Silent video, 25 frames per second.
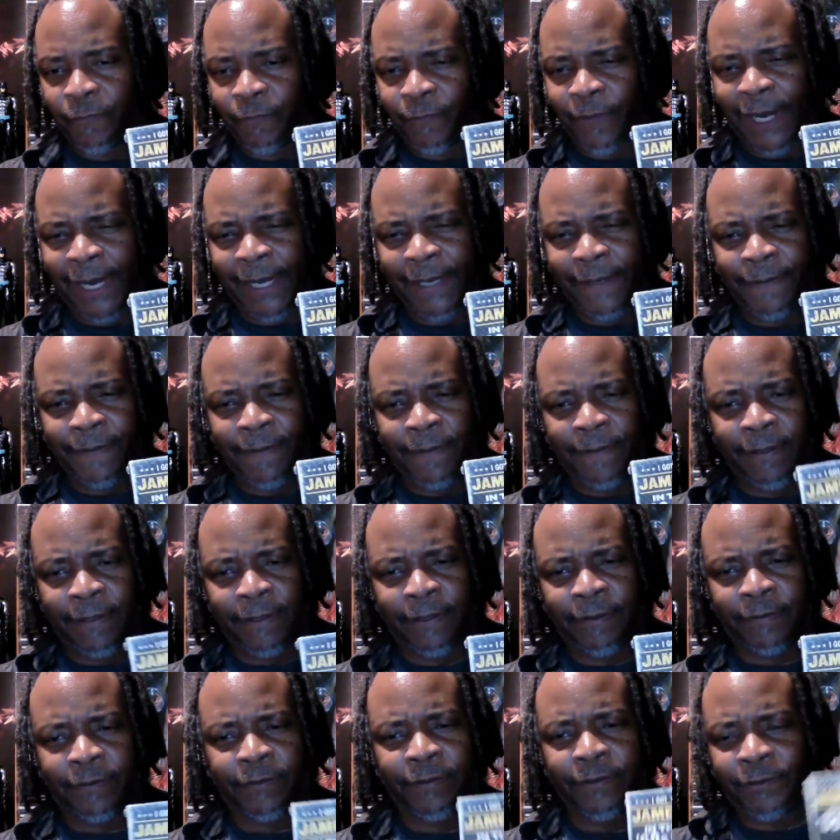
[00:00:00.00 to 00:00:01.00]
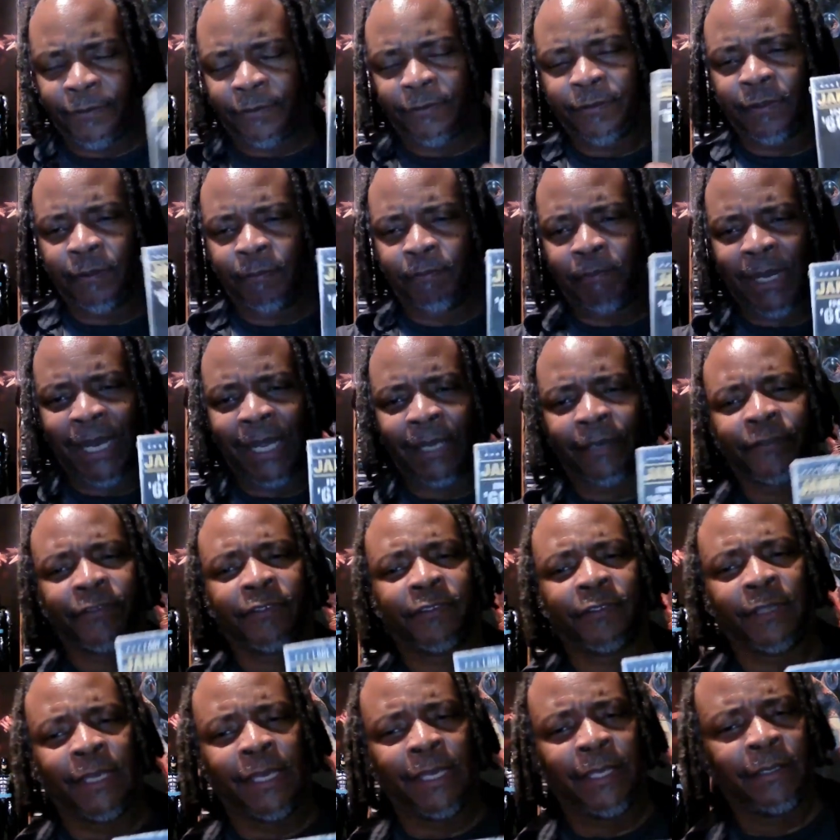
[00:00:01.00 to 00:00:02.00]
find this. This is the box
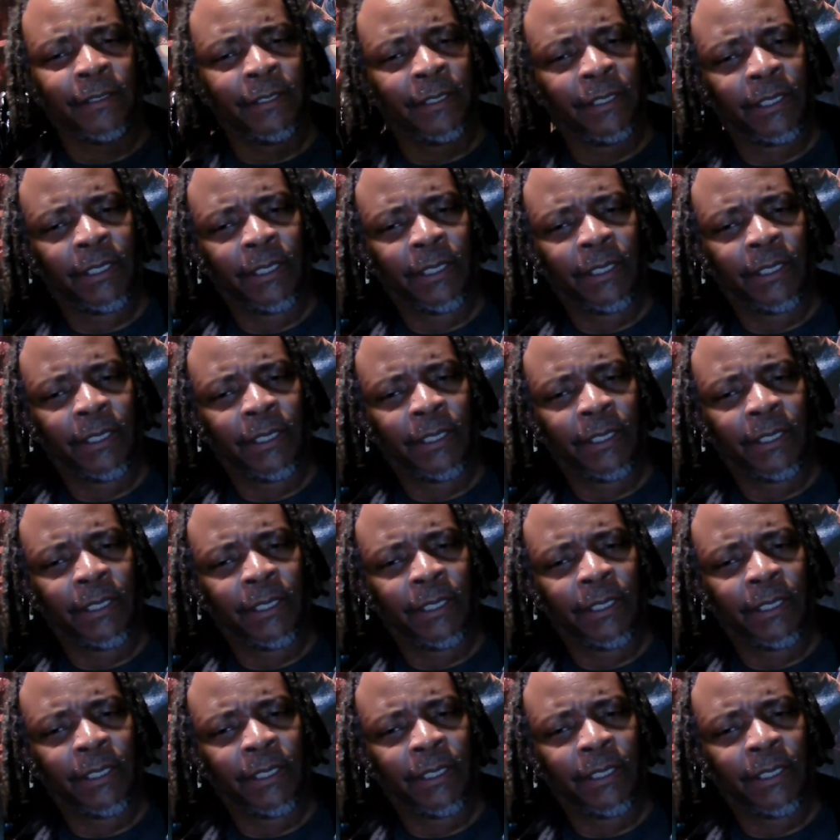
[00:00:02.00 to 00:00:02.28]
set.